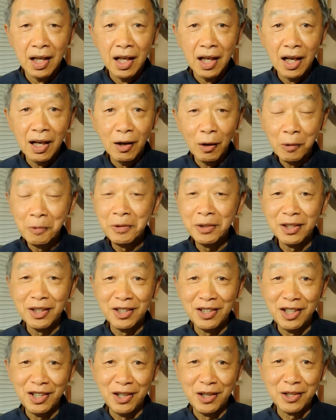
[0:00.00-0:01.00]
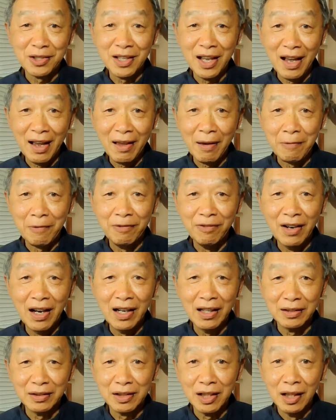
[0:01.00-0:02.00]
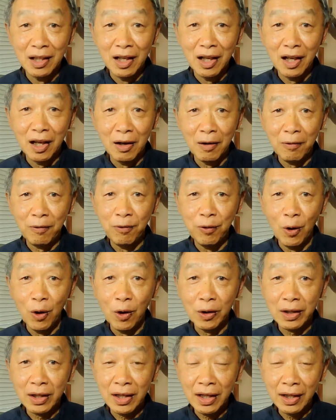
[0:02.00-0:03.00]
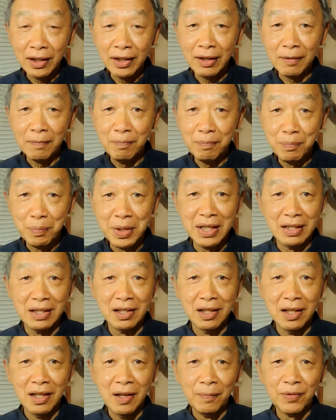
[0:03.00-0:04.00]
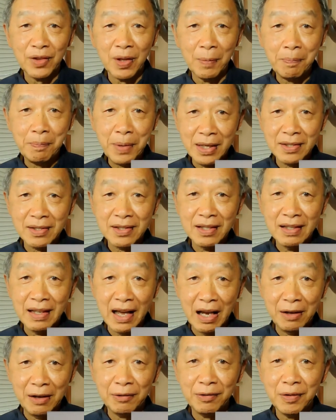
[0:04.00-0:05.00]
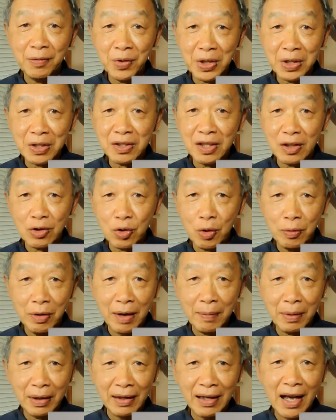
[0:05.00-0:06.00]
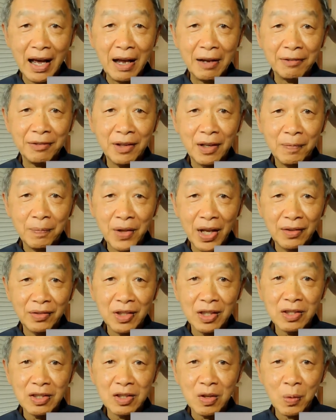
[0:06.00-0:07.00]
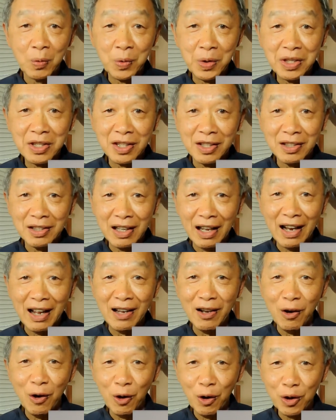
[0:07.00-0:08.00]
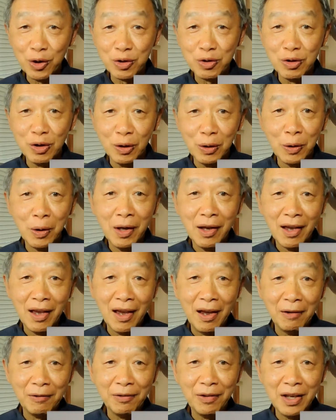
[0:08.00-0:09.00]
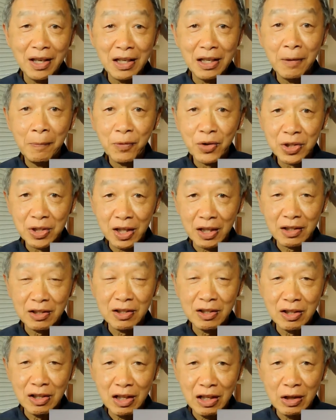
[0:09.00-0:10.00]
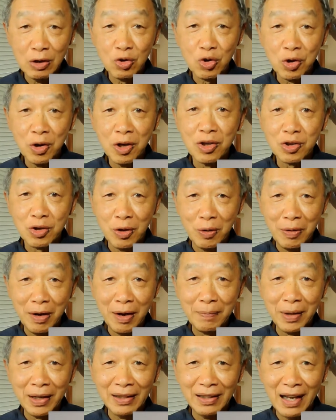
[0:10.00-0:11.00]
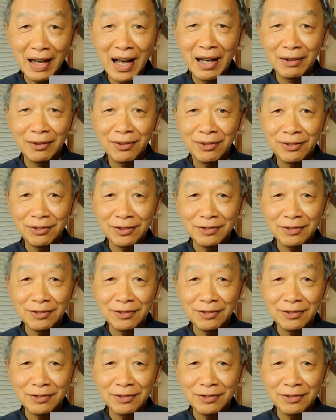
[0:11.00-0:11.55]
Over the years, I have found for cutting meat, the best knife is a ceramic knife, and this is the reason that I also have a 6-inch ceramic knife.